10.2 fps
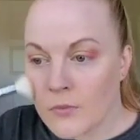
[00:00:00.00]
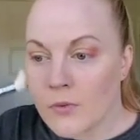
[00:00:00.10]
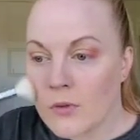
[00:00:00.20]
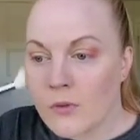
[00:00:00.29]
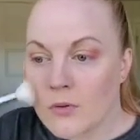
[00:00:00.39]

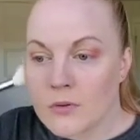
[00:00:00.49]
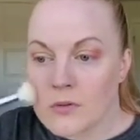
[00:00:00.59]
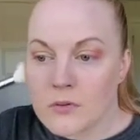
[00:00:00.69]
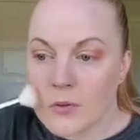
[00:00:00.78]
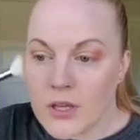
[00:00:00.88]

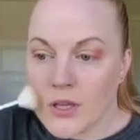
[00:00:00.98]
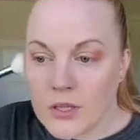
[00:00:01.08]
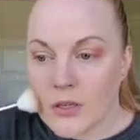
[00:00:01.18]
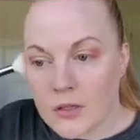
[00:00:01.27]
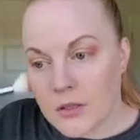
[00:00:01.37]
so we
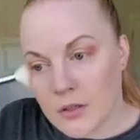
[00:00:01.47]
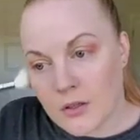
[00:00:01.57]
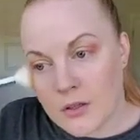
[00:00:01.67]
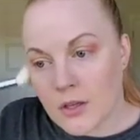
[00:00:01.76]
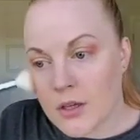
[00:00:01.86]
can
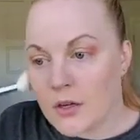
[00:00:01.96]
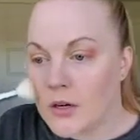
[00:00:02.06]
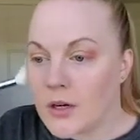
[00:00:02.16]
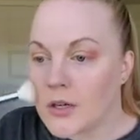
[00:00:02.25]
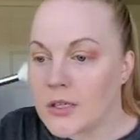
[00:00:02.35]
get
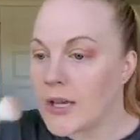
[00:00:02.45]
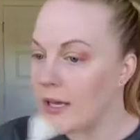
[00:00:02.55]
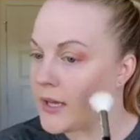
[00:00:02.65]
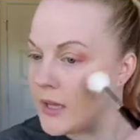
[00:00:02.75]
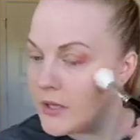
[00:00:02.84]
our
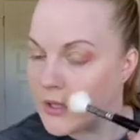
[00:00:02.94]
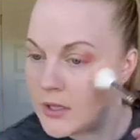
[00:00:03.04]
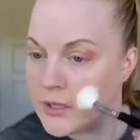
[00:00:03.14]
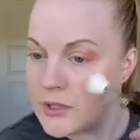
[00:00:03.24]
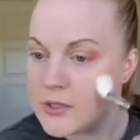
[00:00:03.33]
day
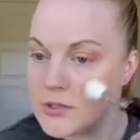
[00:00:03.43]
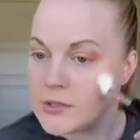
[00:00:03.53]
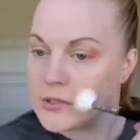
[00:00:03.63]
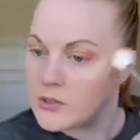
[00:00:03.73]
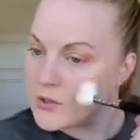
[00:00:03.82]

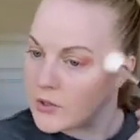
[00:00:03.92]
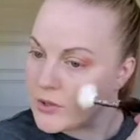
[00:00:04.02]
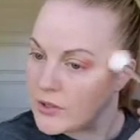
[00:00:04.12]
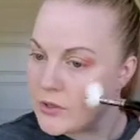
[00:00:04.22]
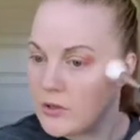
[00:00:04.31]

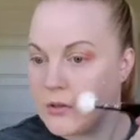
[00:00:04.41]
started.